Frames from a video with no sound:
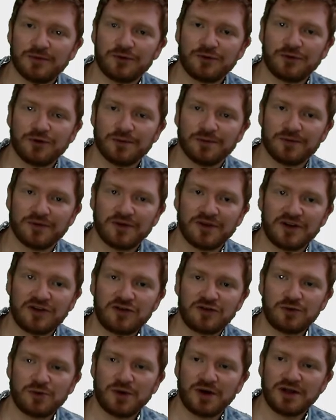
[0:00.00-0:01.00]
from
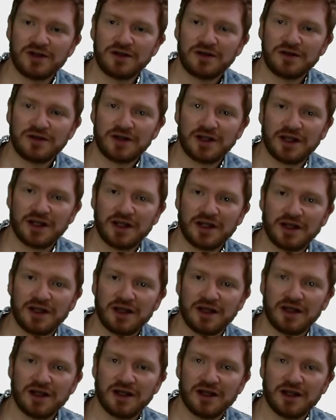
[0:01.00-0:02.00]
this one,
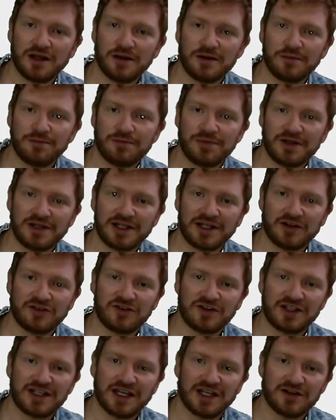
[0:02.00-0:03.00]
but
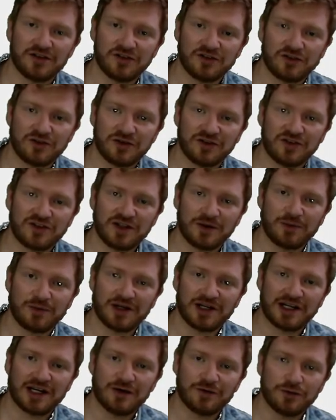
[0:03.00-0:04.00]
let's again just do it the same
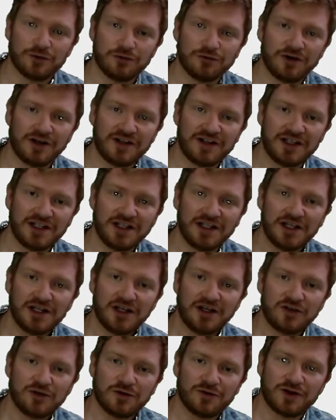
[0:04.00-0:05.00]
way I have already.
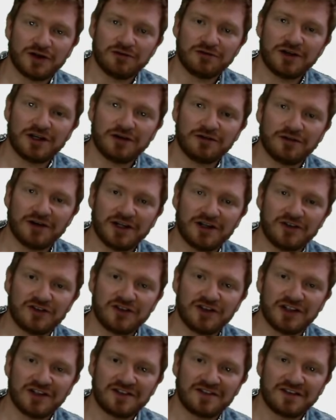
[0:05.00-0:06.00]
So if I
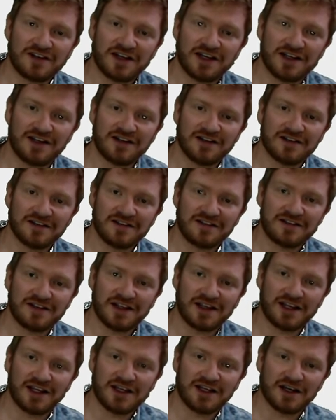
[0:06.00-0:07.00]
rearrange this, I can
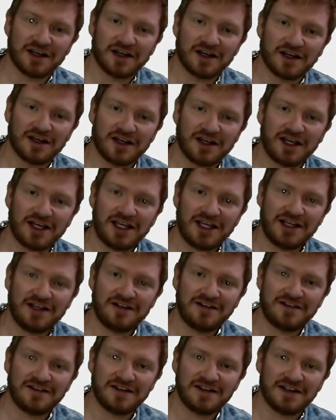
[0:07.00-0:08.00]
say at
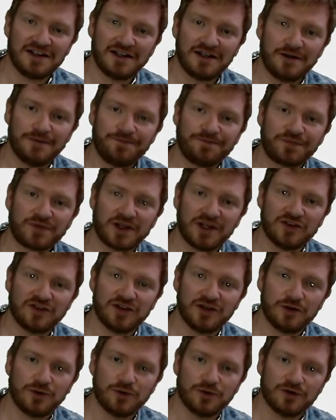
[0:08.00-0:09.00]
is
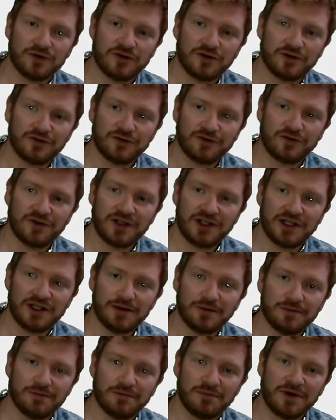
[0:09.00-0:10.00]
equal to
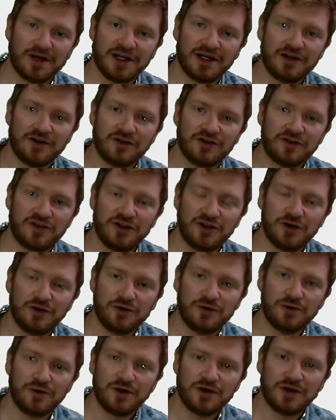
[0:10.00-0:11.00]
v minus
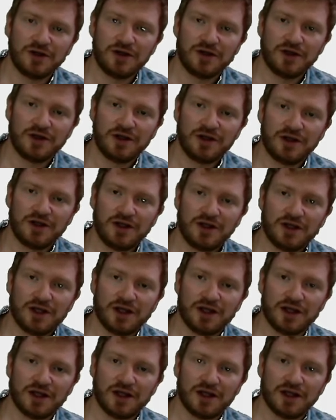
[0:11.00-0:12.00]
u,
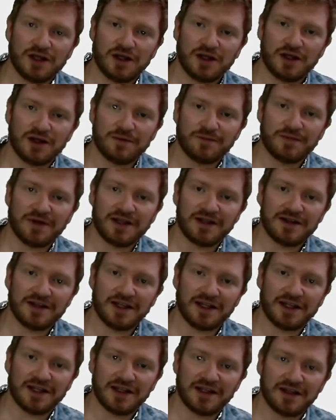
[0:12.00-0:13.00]
and
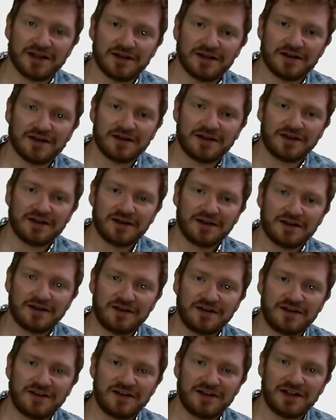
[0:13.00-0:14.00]
then
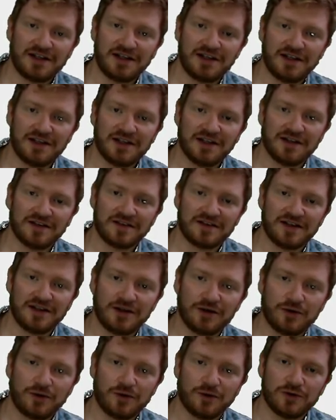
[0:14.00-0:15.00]
t is
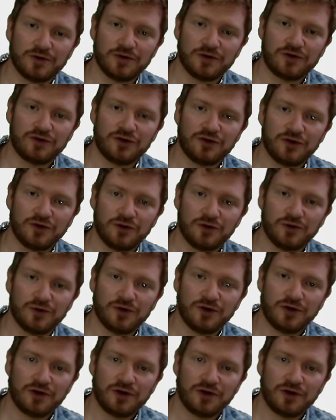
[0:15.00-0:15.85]
equal to